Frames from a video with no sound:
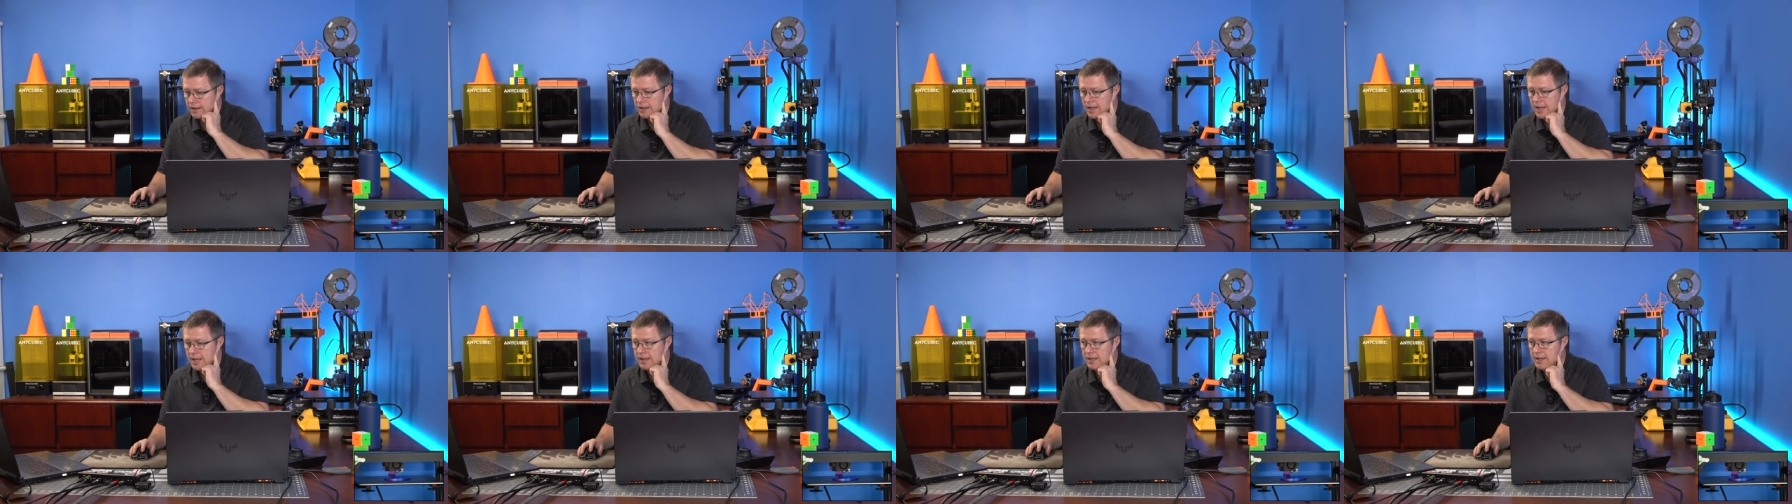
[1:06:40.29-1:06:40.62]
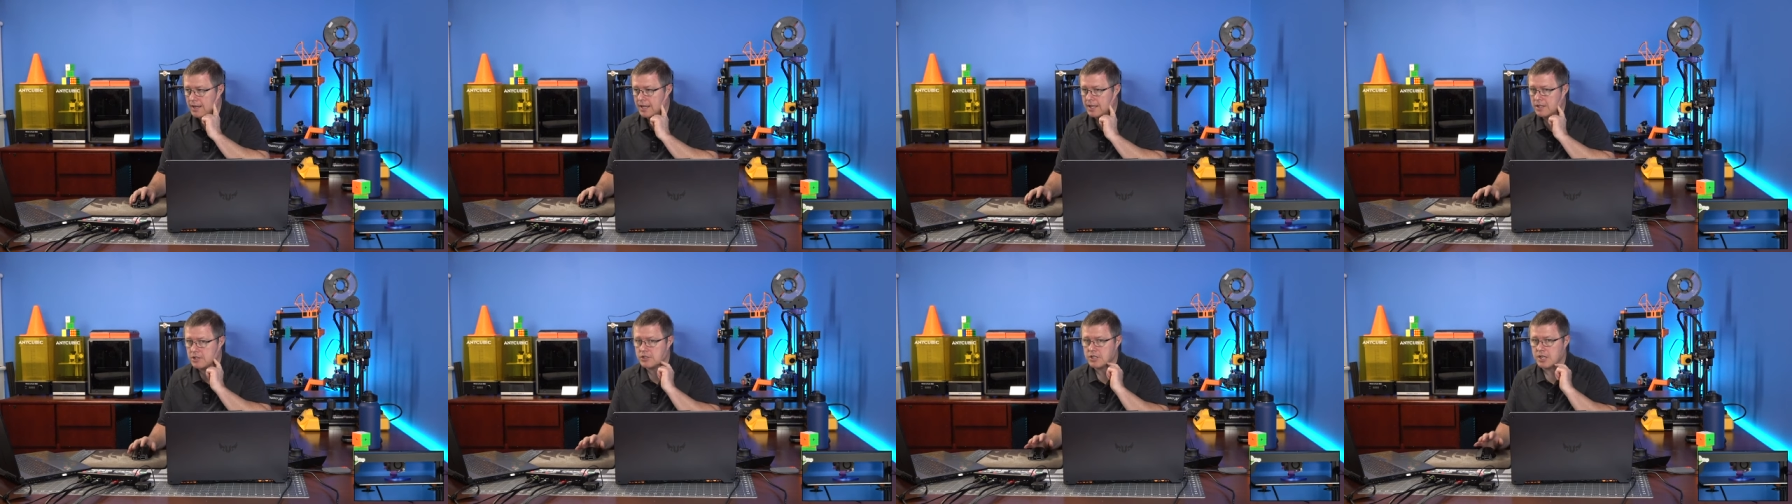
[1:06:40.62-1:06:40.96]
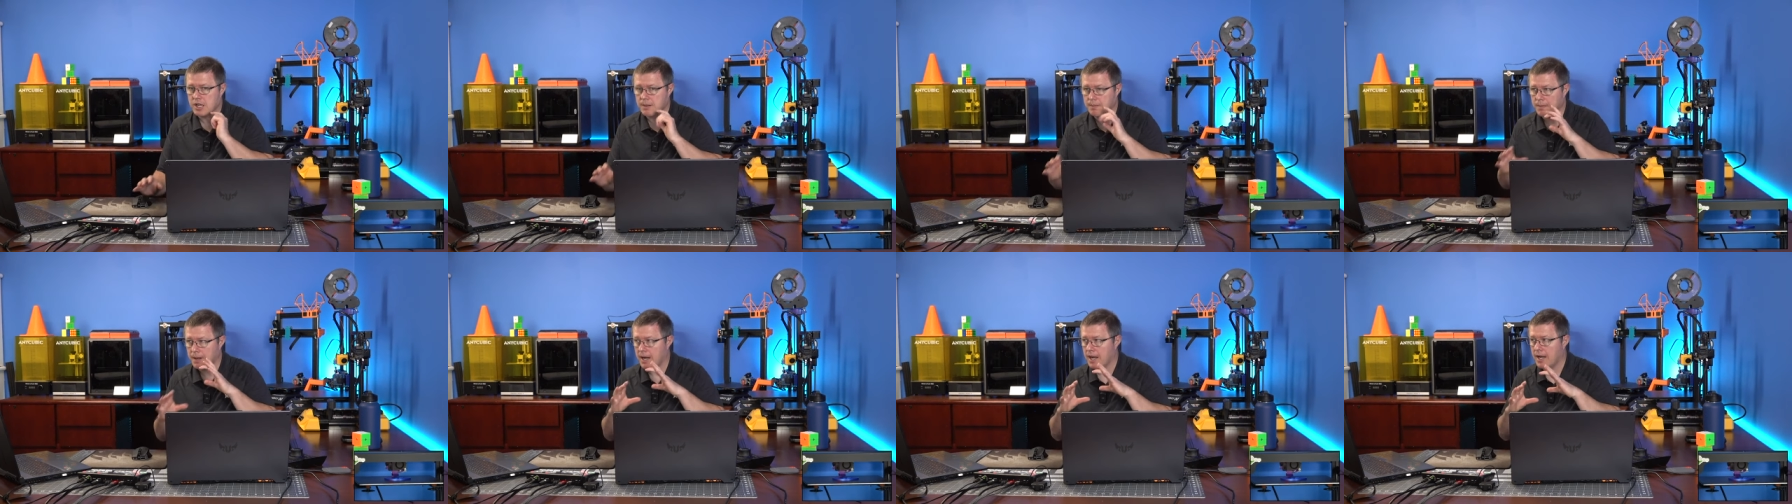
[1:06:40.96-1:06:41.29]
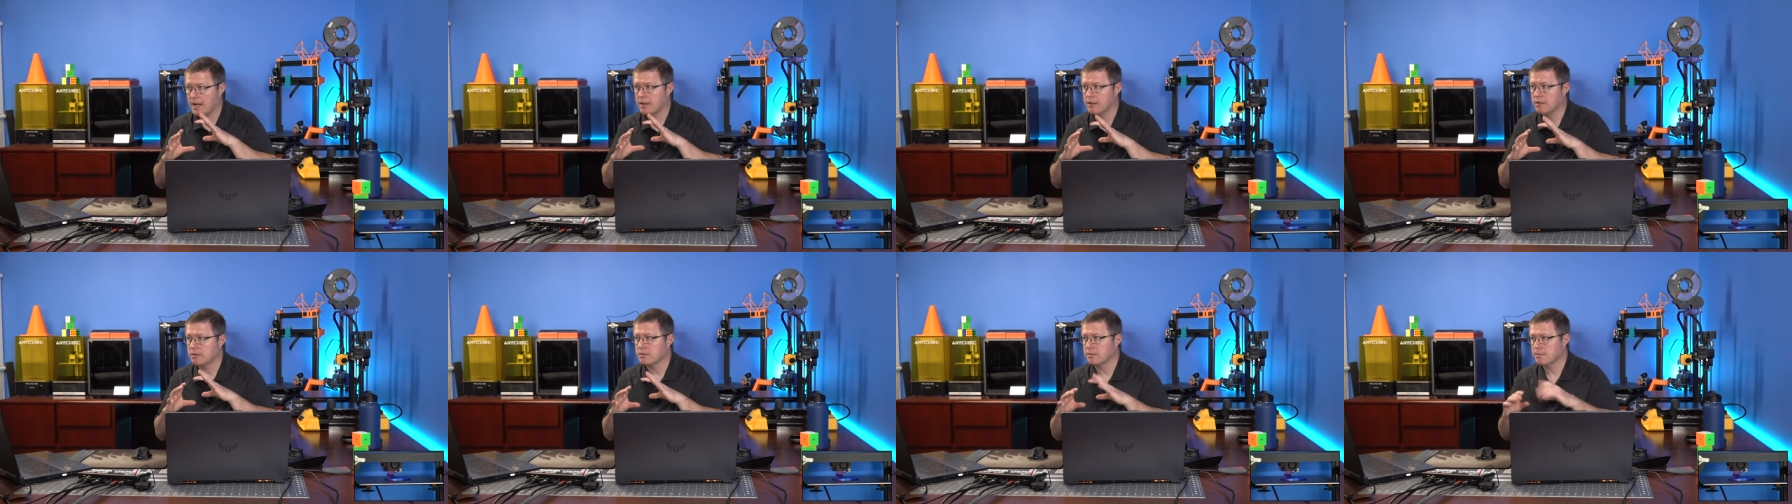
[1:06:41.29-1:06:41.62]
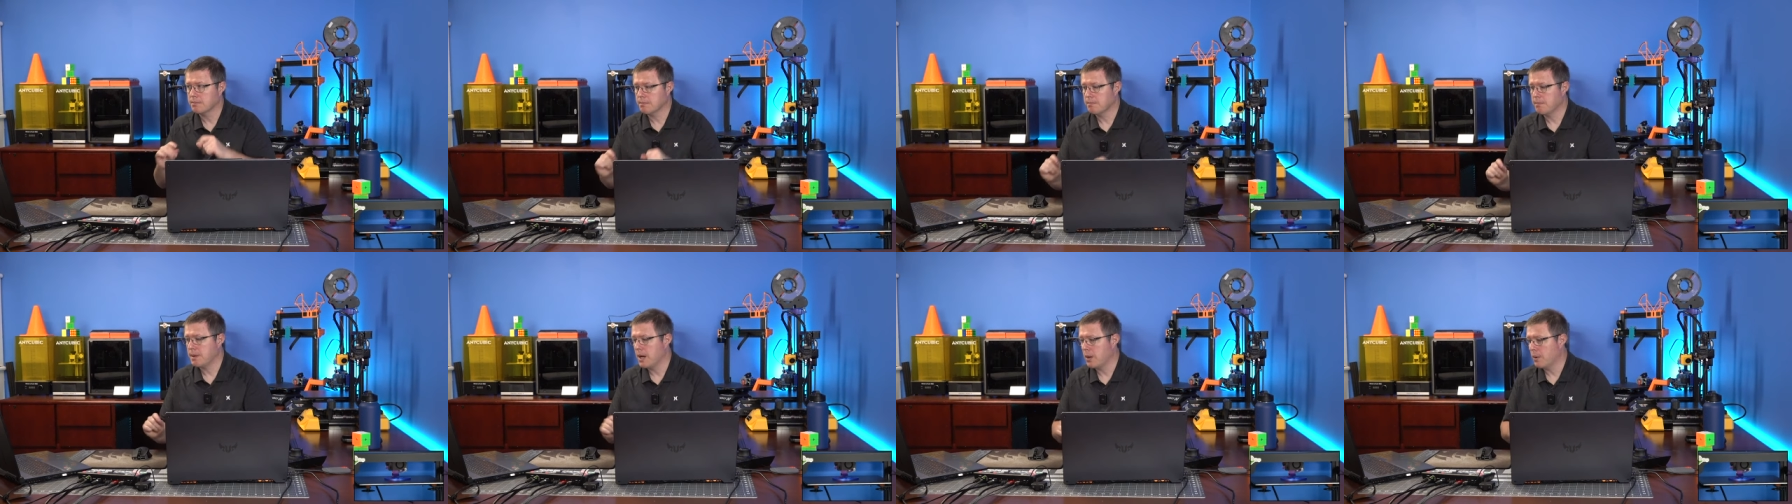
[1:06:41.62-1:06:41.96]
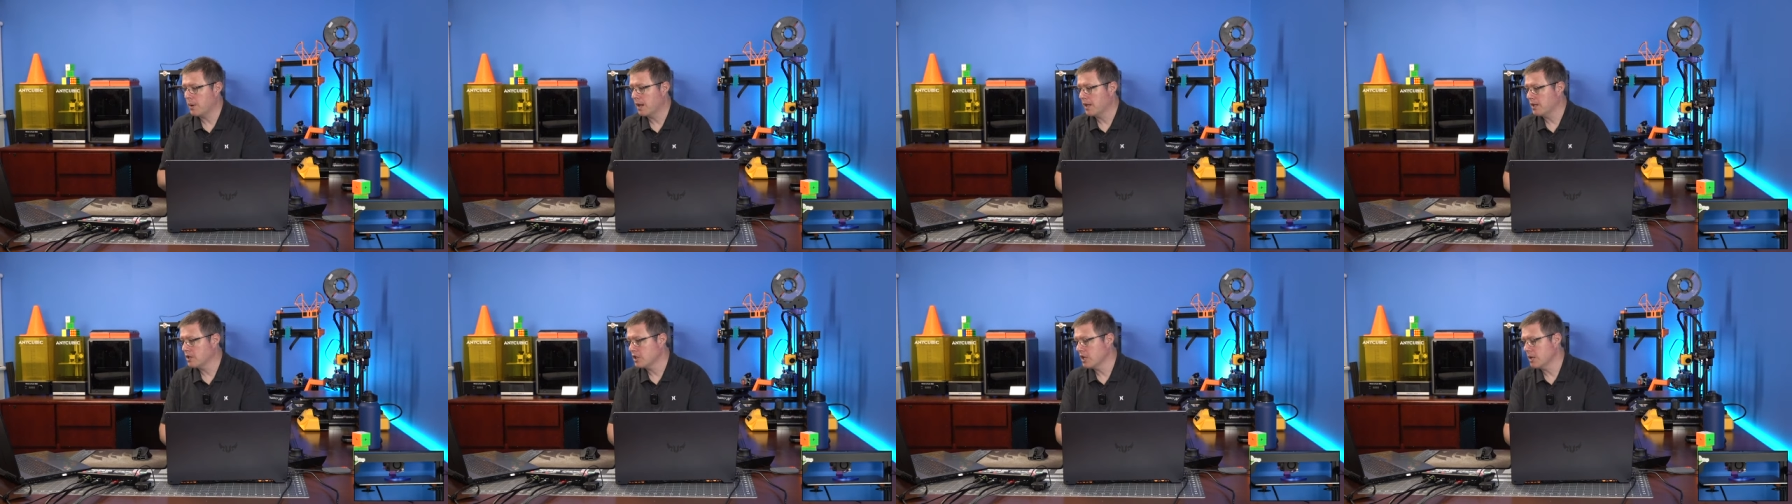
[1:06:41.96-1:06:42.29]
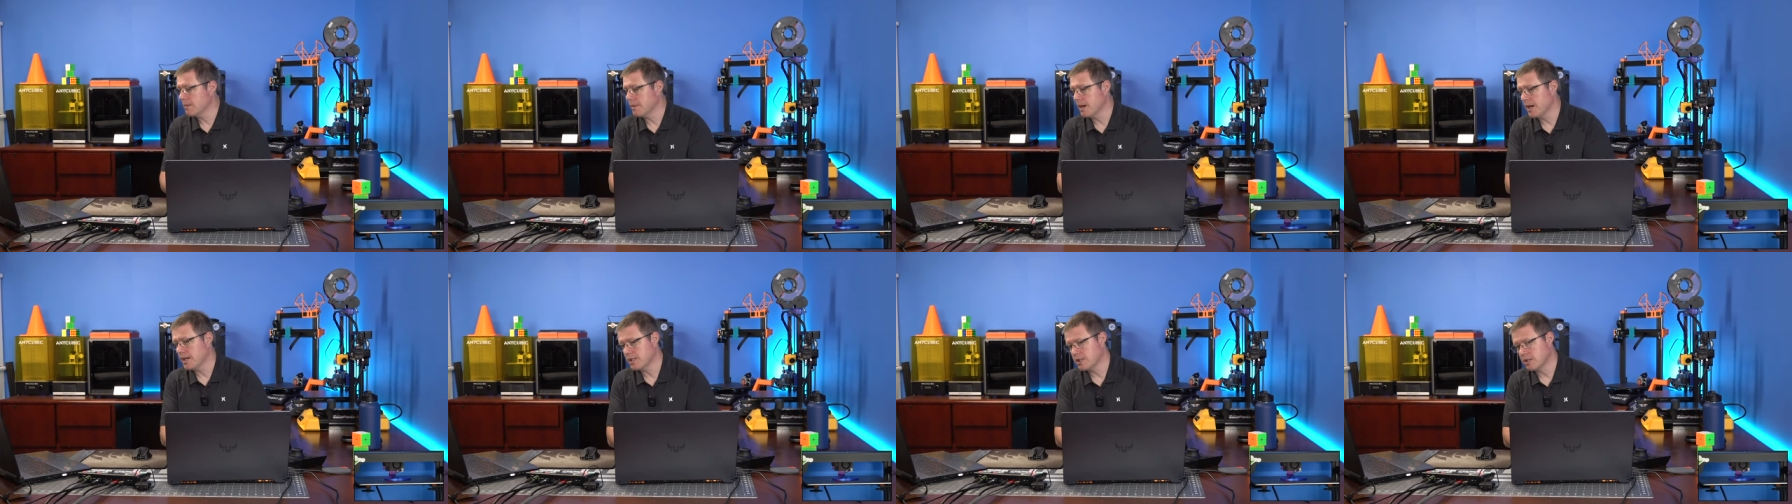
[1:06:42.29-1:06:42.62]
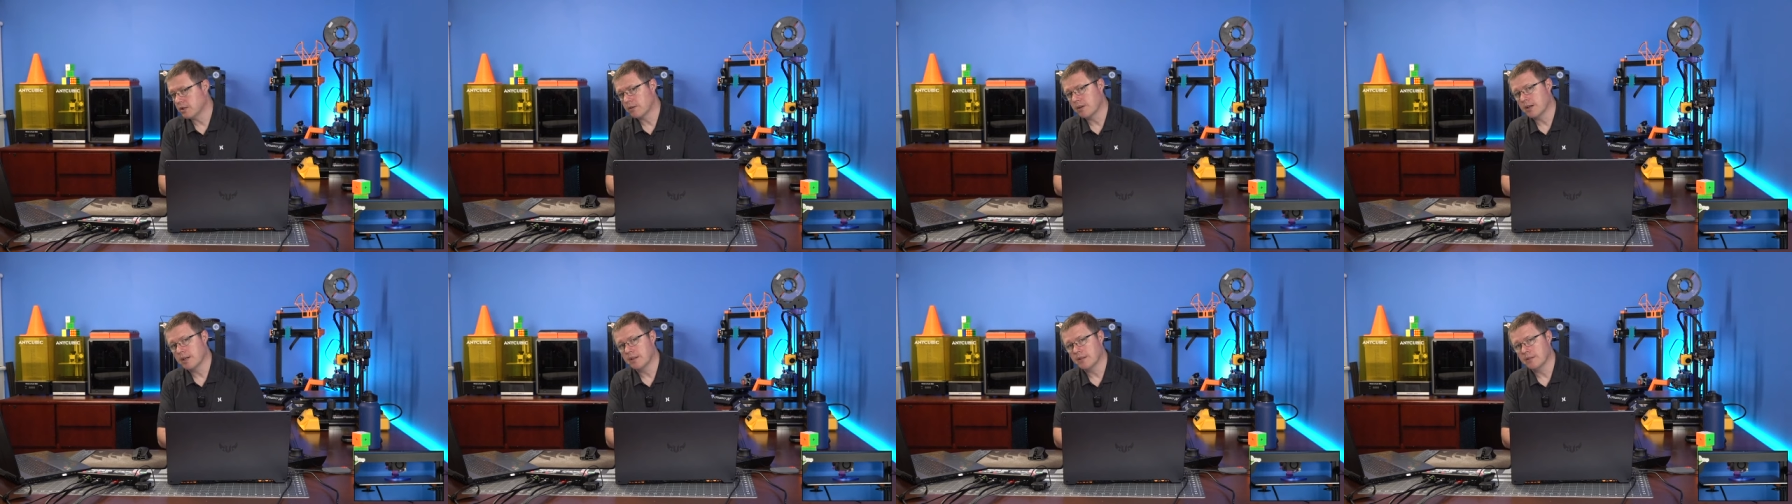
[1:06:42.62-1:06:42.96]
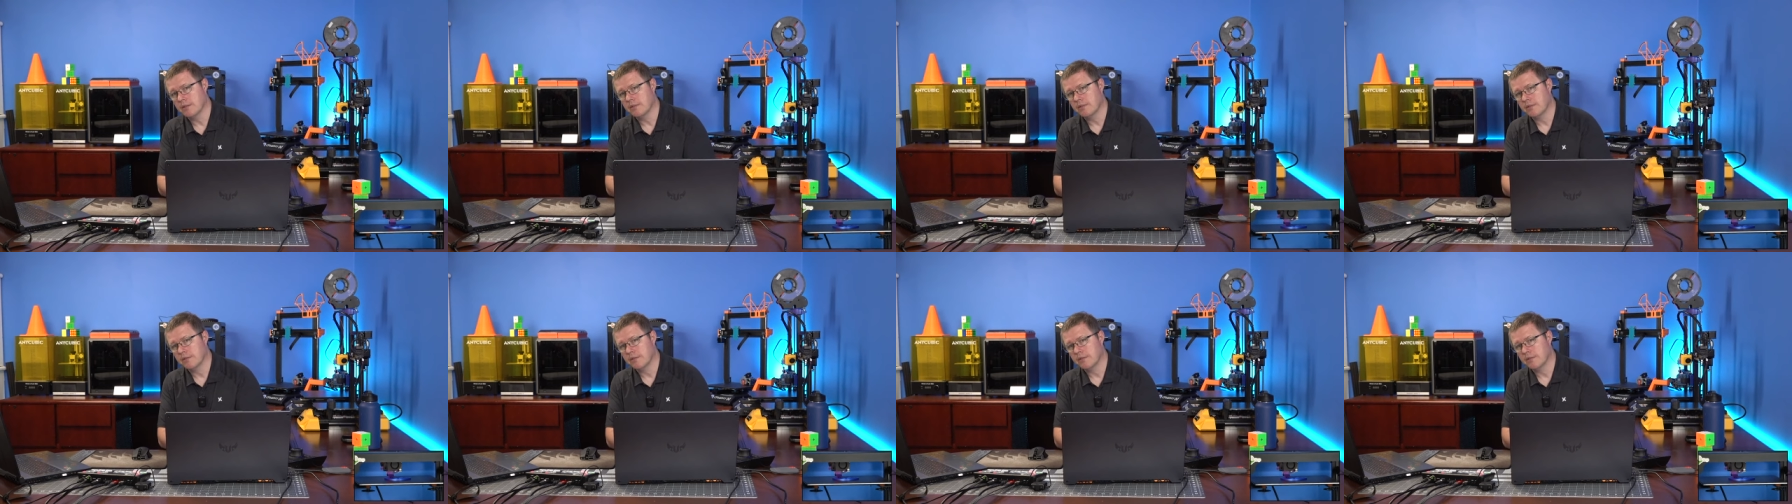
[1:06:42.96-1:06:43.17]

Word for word: like an HDMI, powered HDMI screen,